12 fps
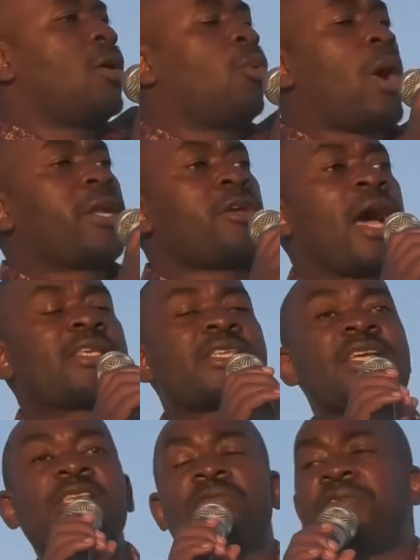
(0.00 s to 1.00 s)
When you are
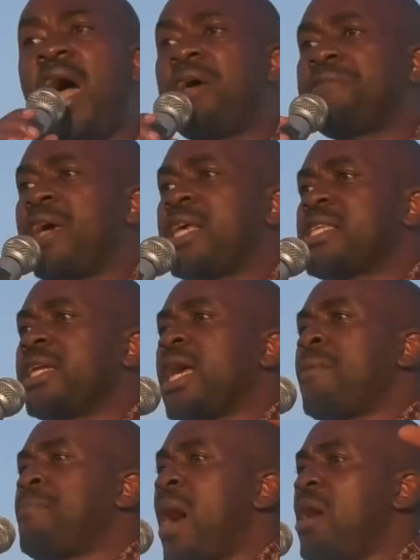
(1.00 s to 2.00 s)
65 years and
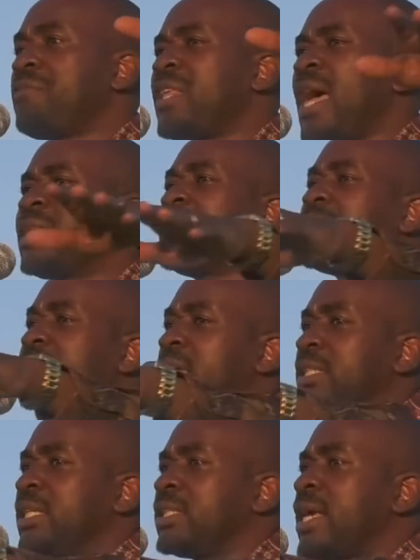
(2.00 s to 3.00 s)
above, there are
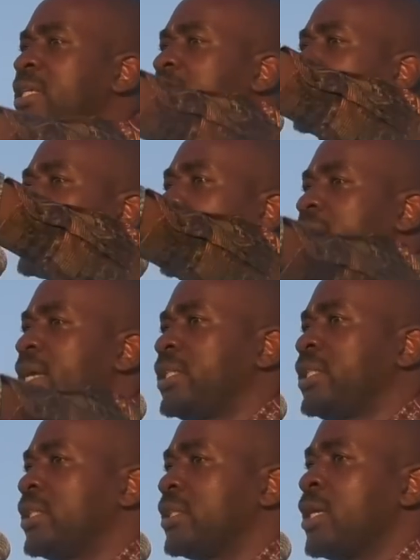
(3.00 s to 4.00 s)
diseases and
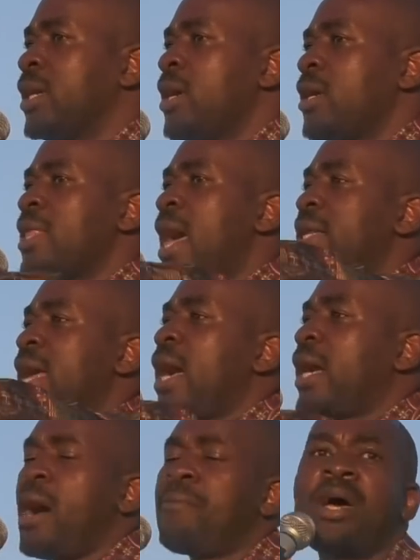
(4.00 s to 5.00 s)
sicknesses that
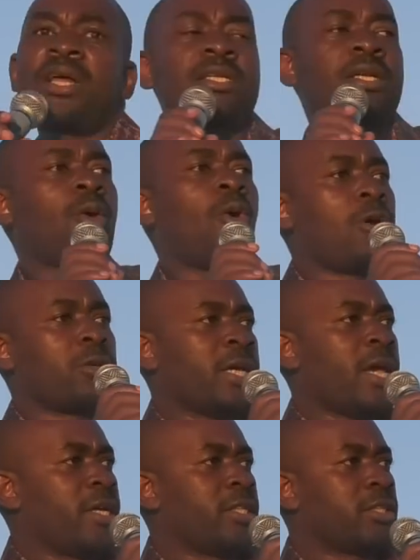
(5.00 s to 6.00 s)
are coming old
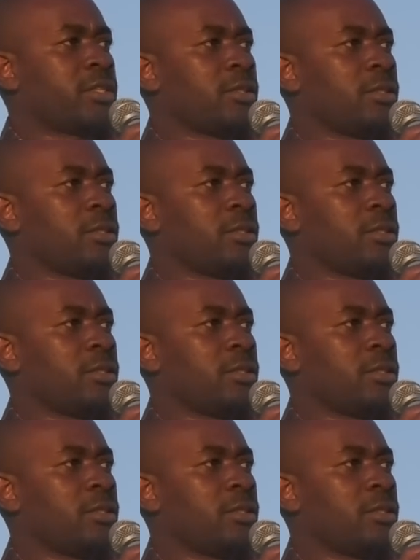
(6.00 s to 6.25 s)
age.